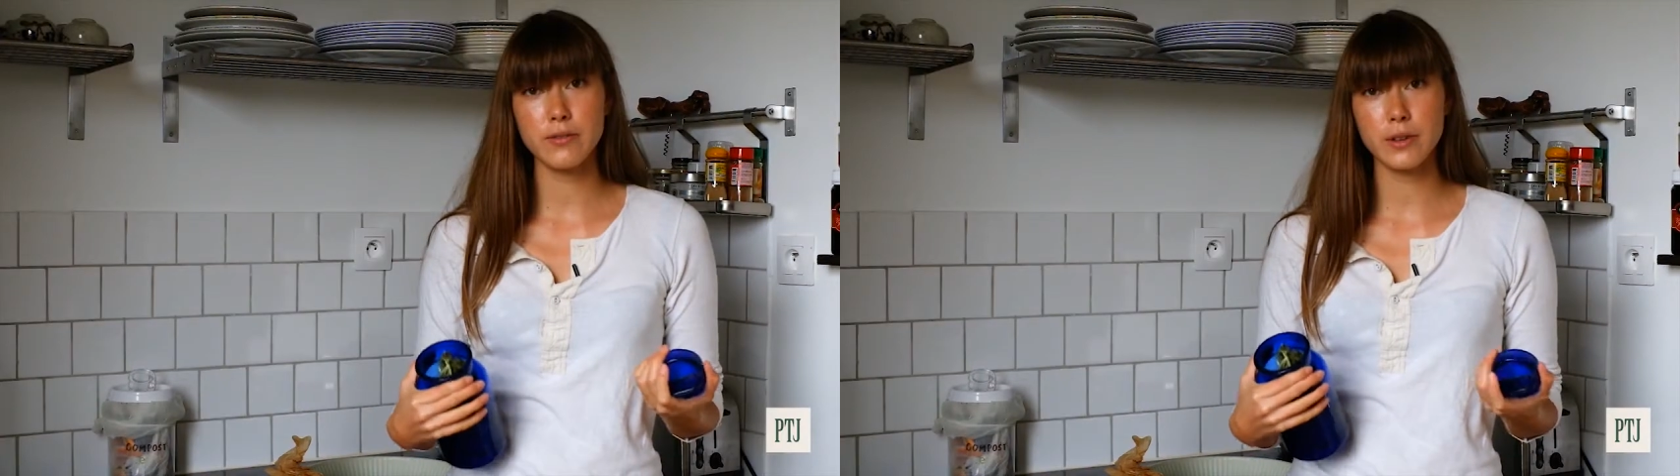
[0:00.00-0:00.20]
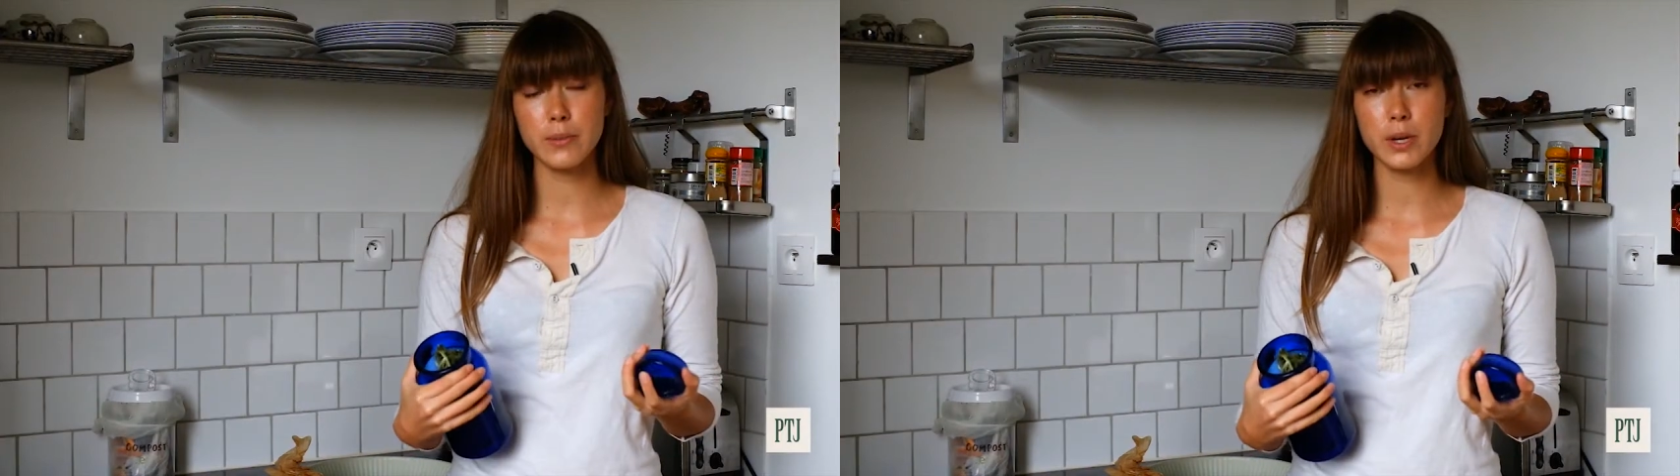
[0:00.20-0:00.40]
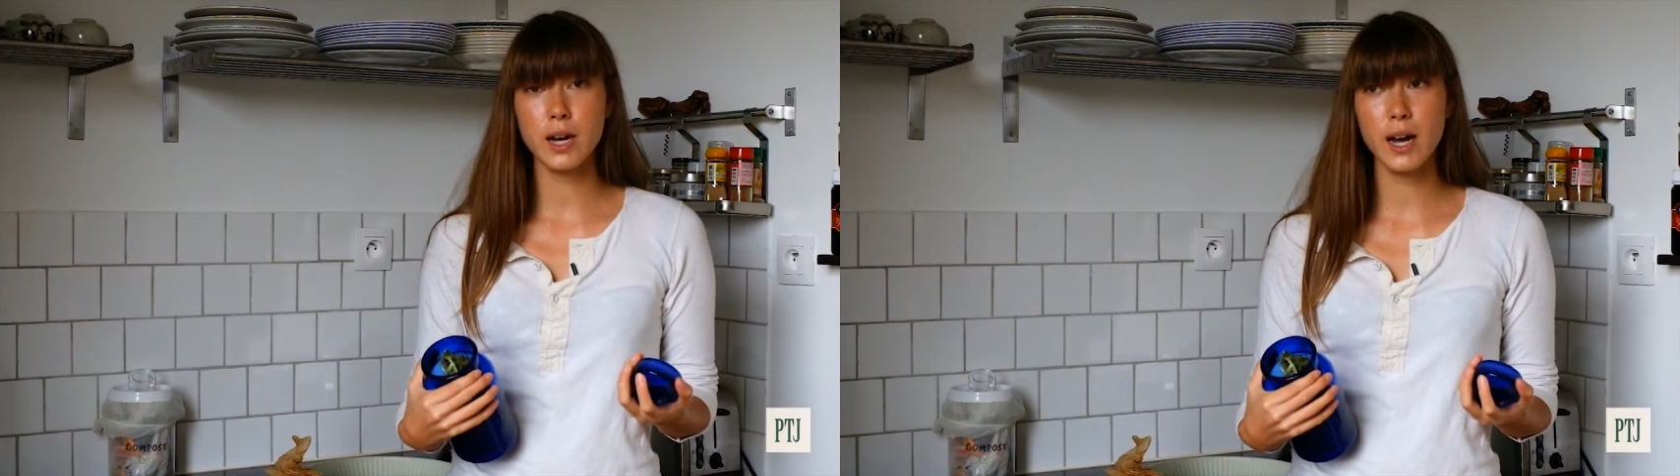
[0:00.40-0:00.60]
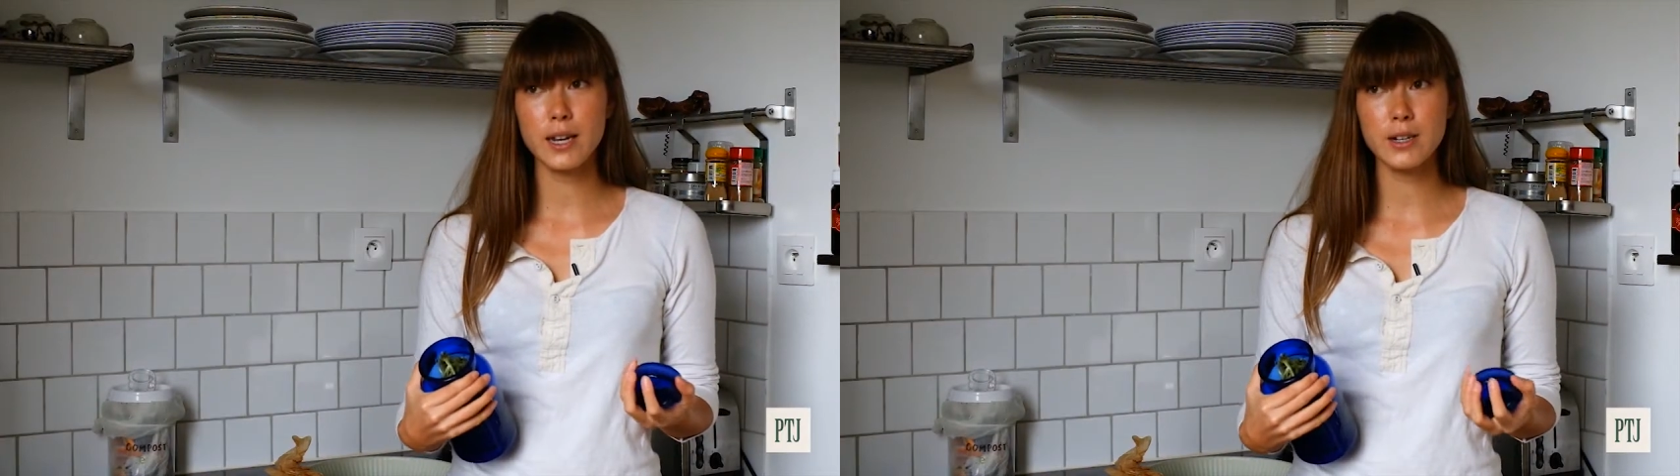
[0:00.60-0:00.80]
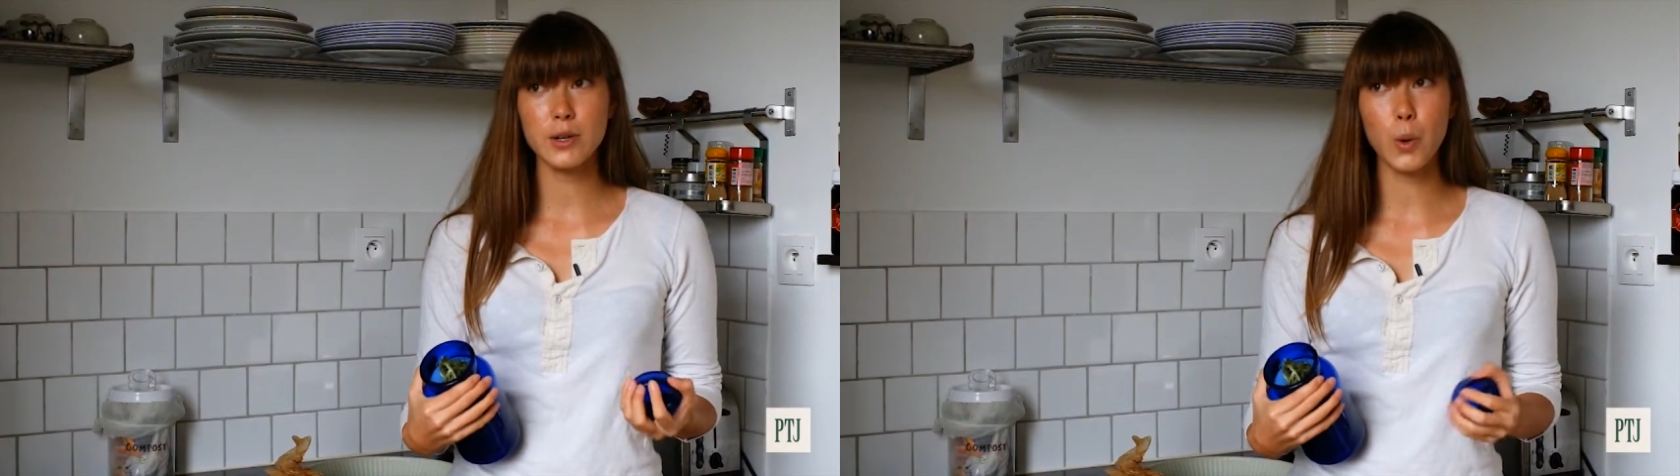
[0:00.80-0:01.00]
from your
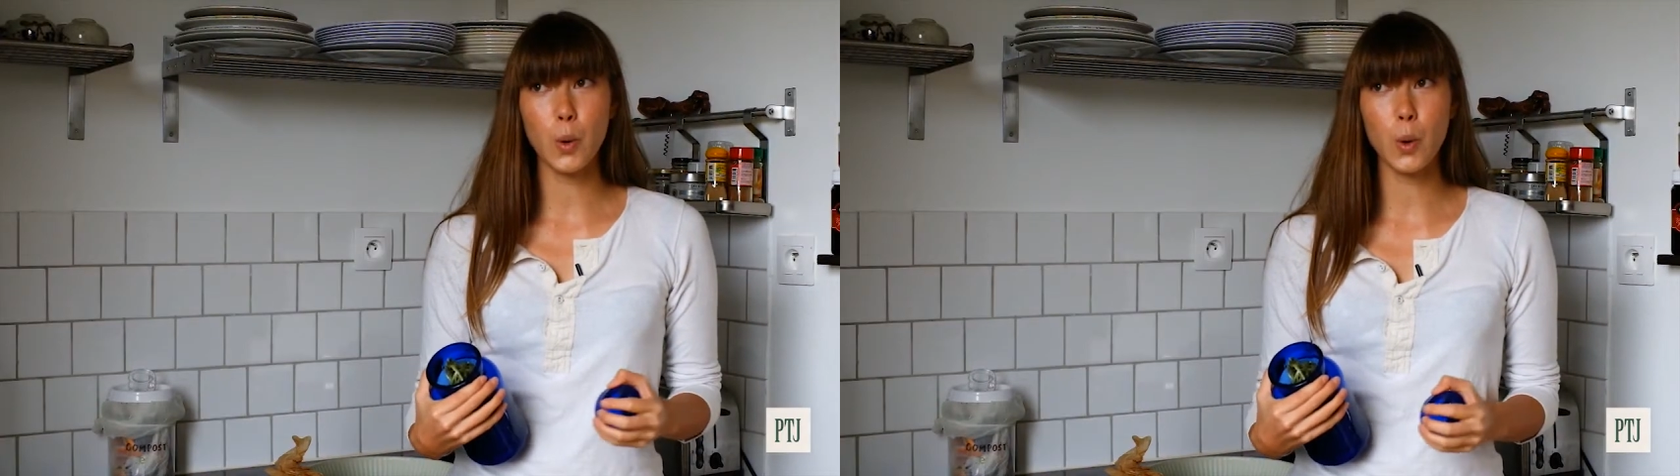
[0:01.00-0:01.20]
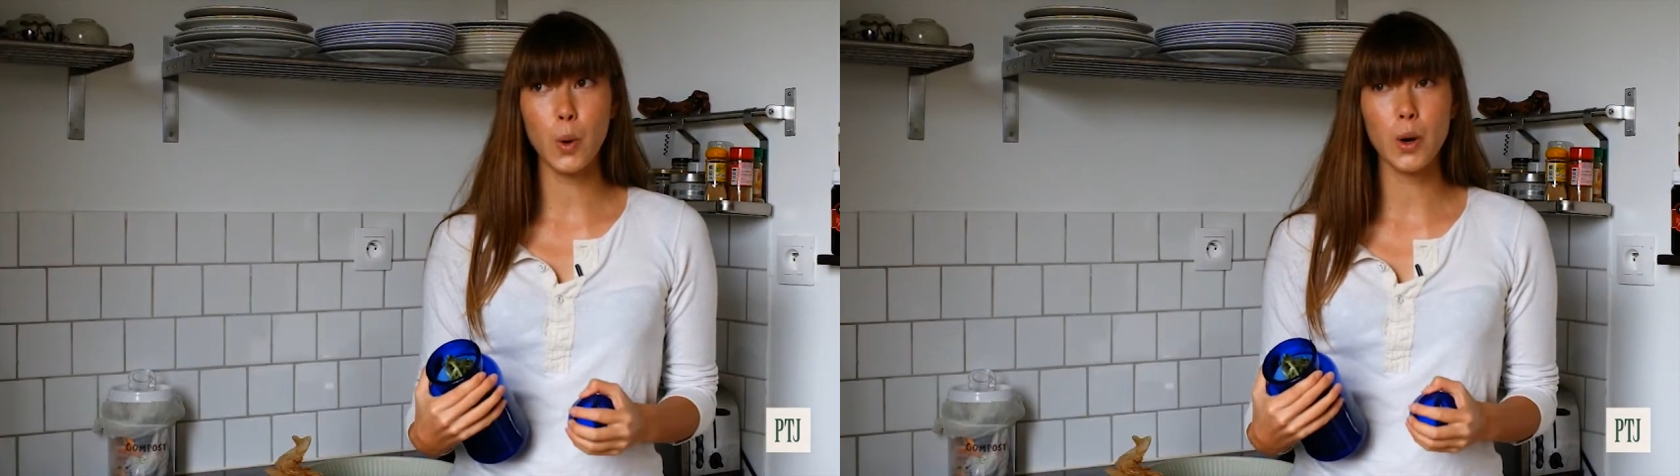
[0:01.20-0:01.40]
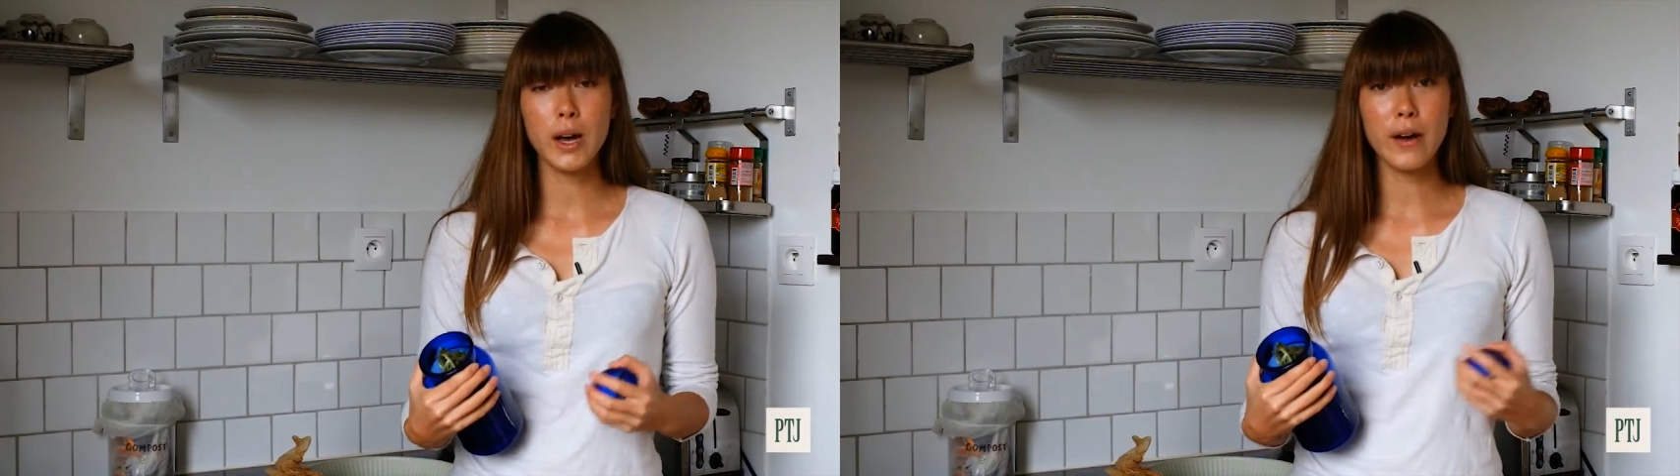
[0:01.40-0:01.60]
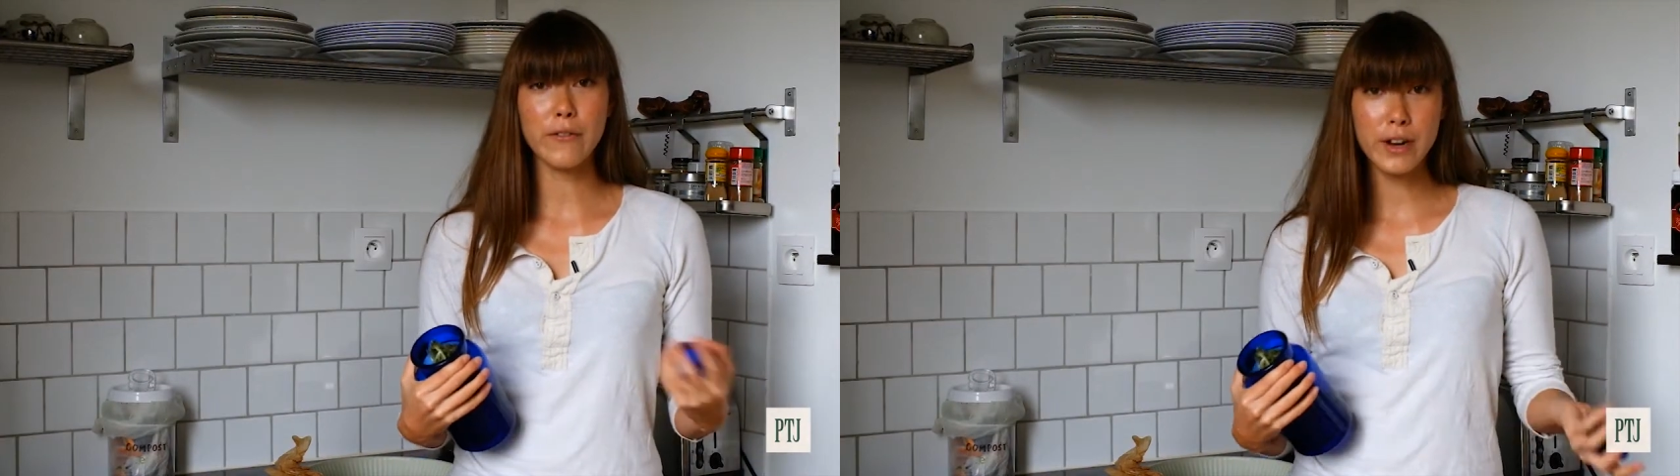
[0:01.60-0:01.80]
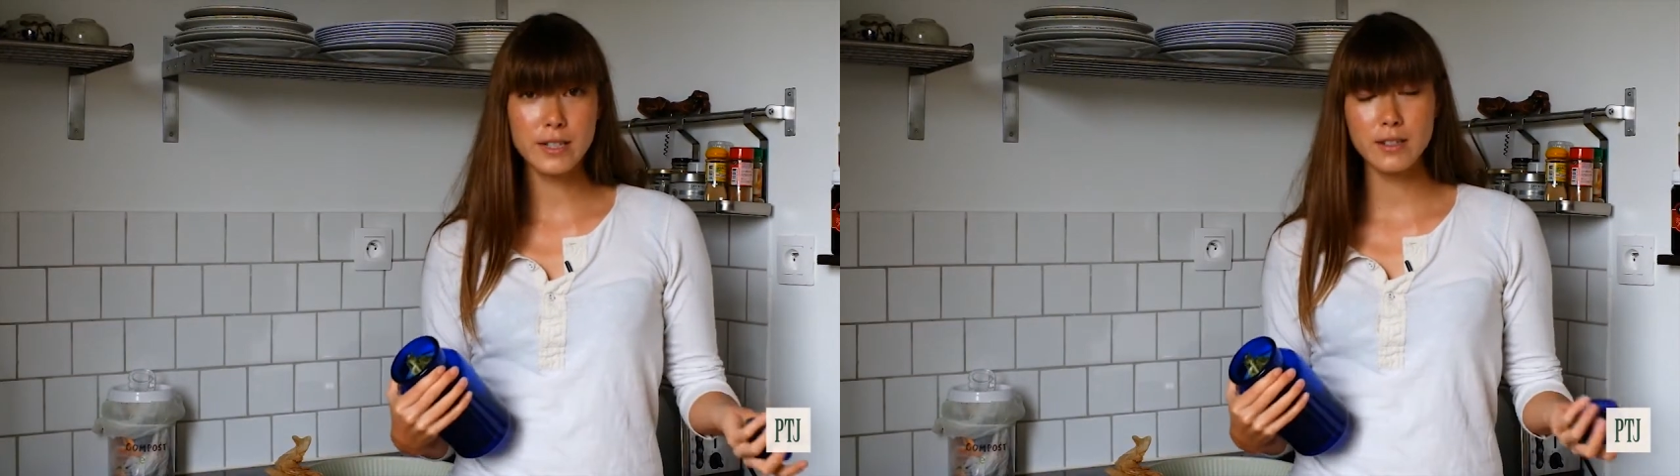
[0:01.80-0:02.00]
garden or
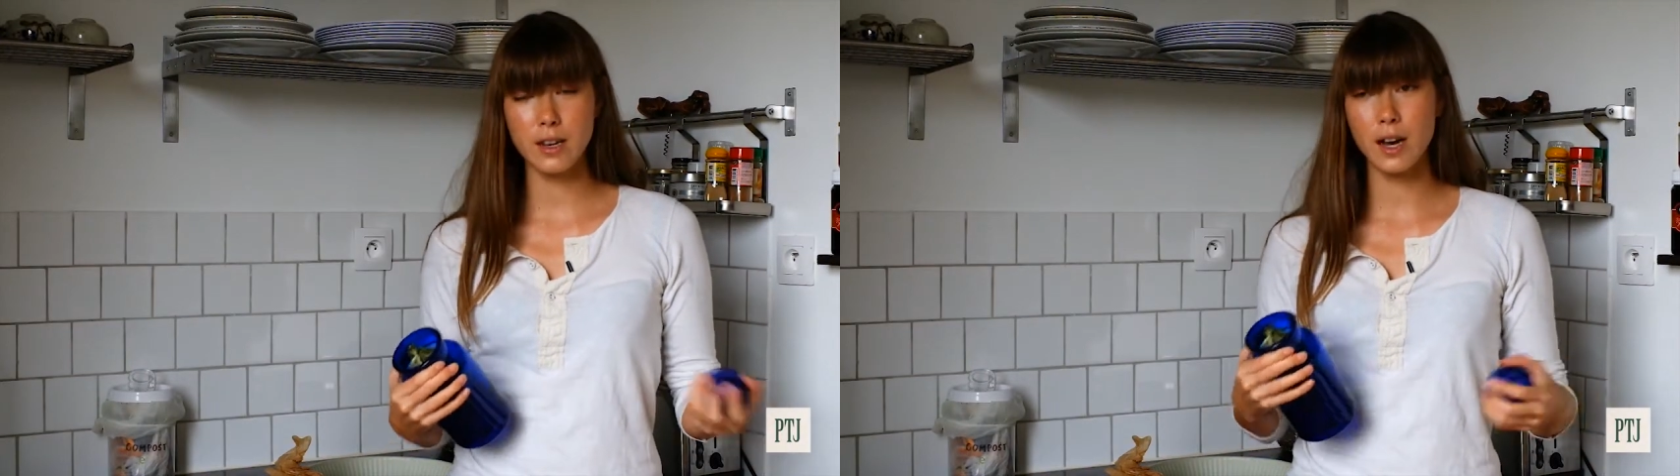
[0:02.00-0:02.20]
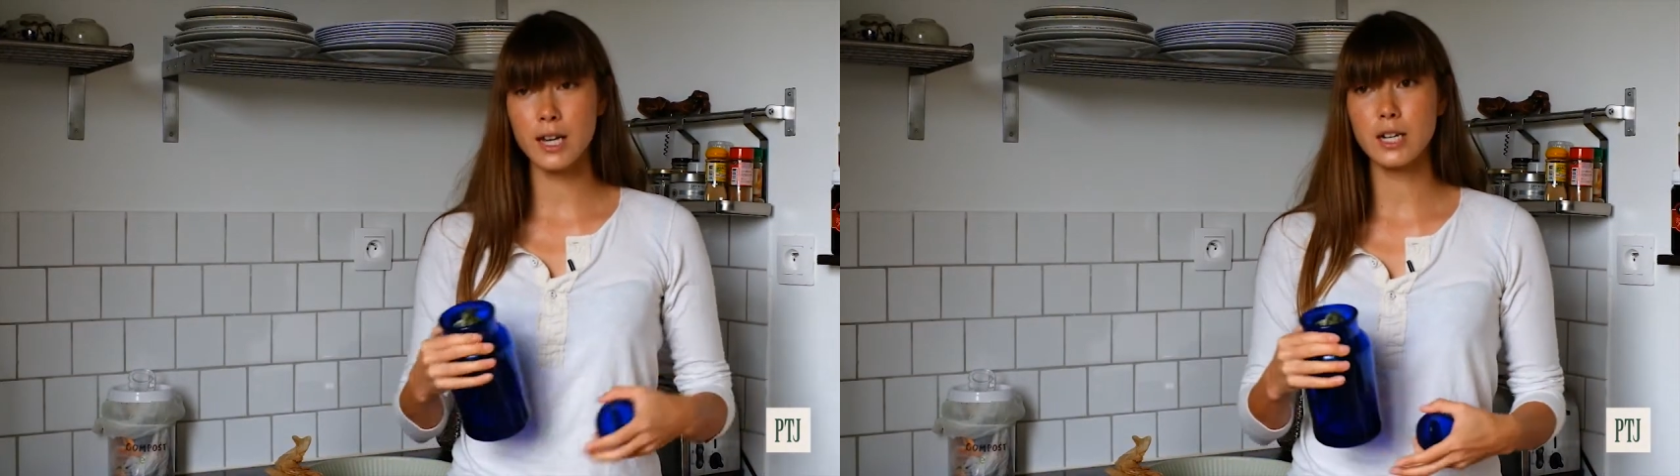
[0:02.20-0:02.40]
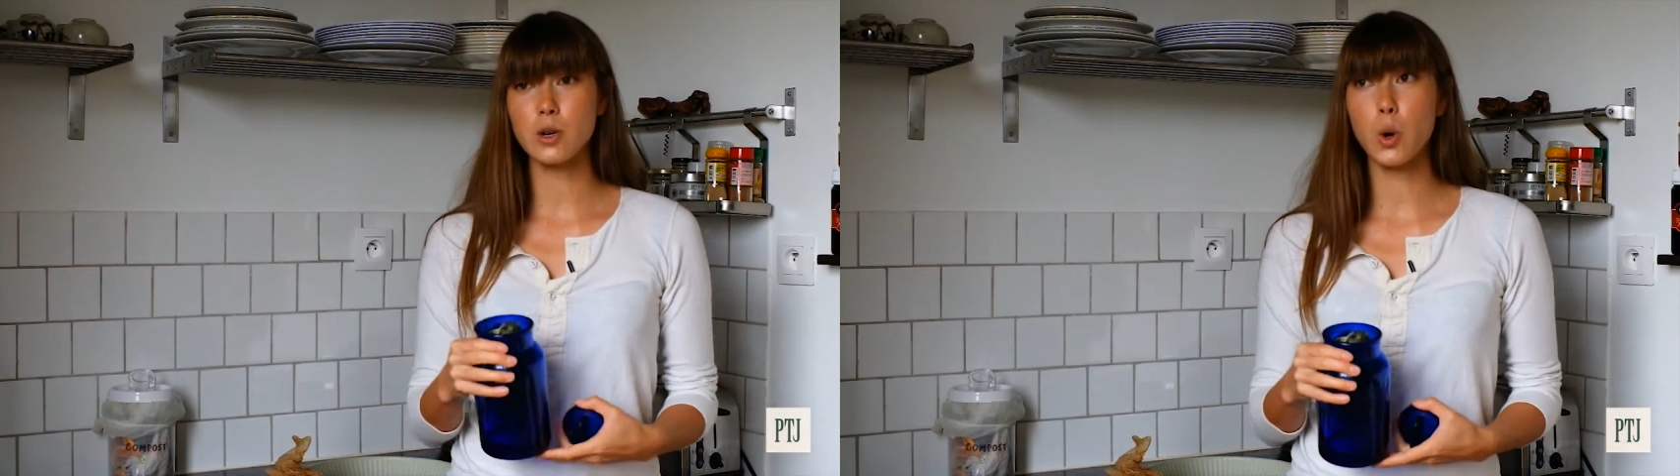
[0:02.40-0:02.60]
friend's garden,